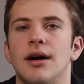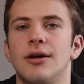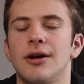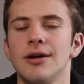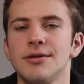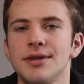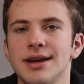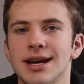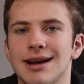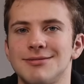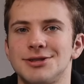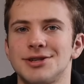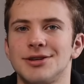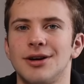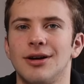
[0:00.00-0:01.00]
Another thing
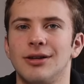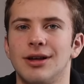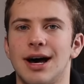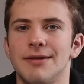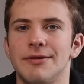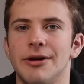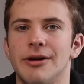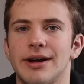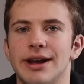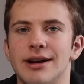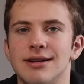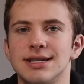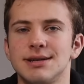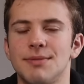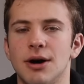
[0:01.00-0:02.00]
I'm sure a lot of you are
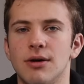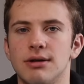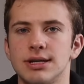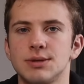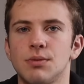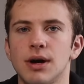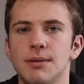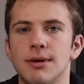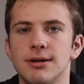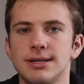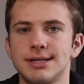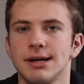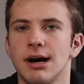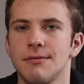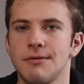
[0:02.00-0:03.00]
curious about is what
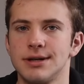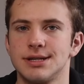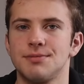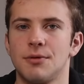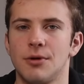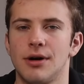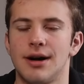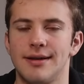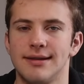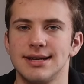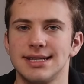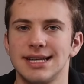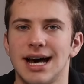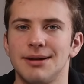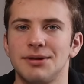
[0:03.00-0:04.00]
about software support on
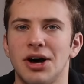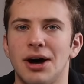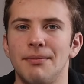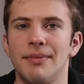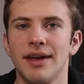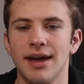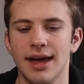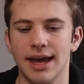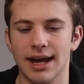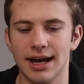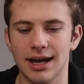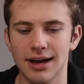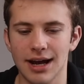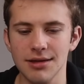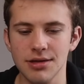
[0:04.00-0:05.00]
this laptop?
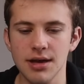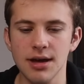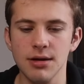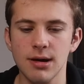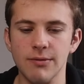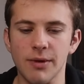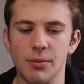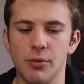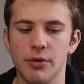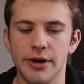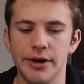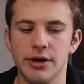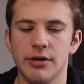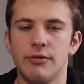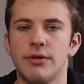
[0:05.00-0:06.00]
And I think you have a
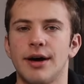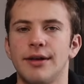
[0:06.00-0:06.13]
pretty good